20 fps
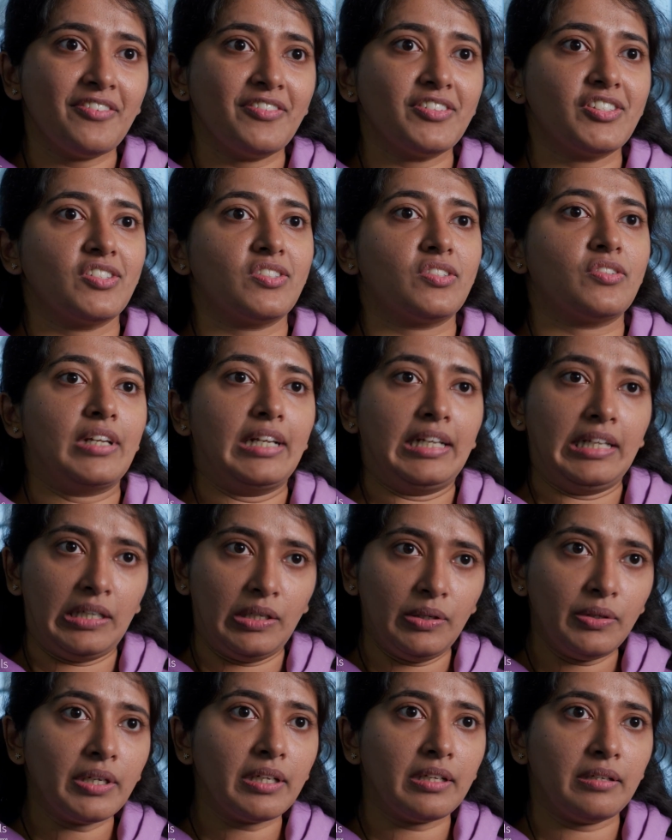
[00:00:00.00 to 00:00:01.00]
which is really
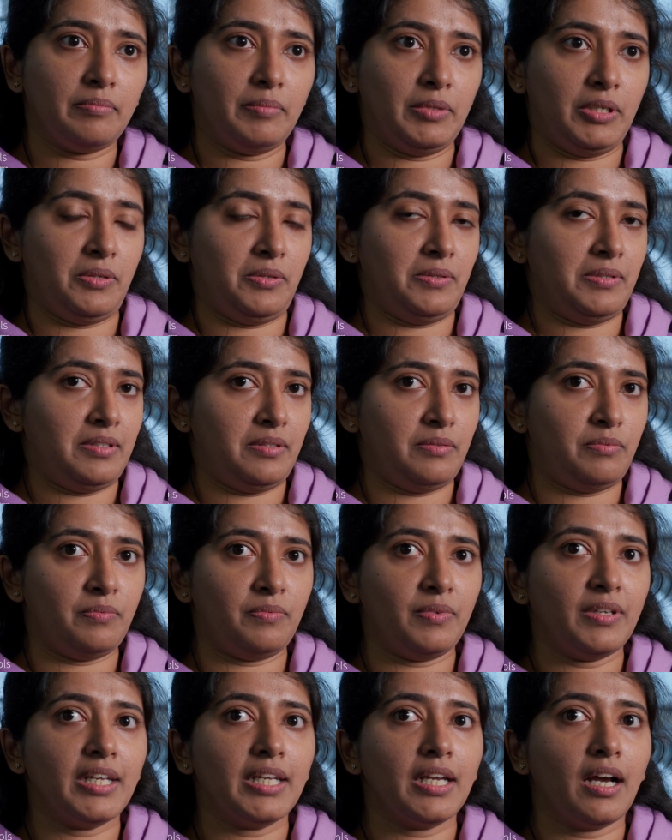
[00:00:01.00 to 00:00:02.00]
good because
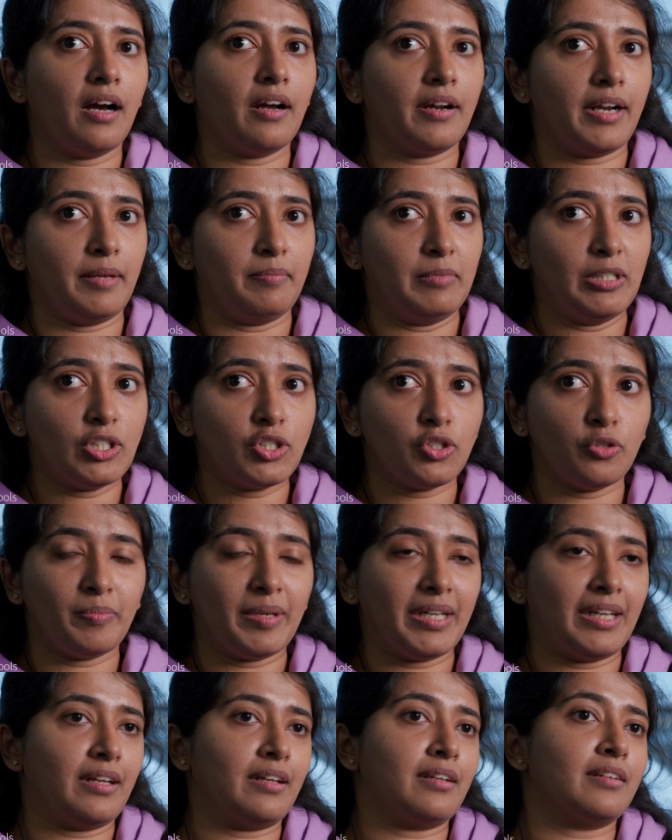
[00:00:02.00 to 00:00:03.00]
we are able to
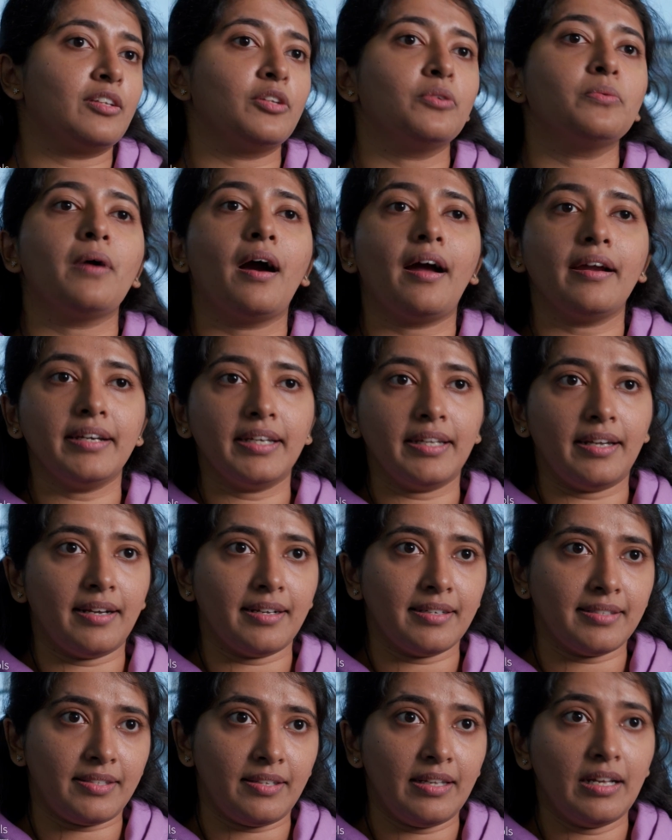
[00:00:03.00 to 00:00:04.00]
bring in new
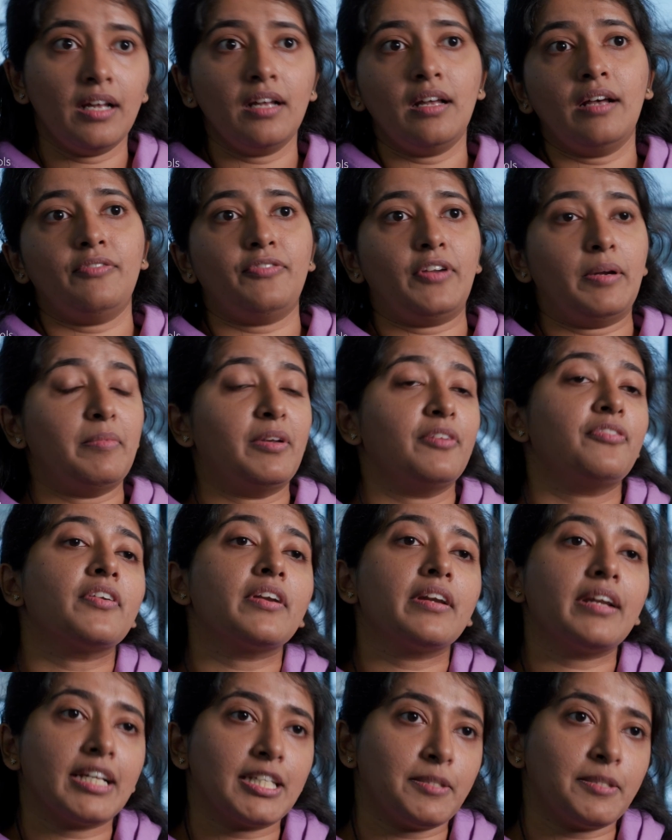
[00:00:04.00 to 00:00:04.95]
ideas from different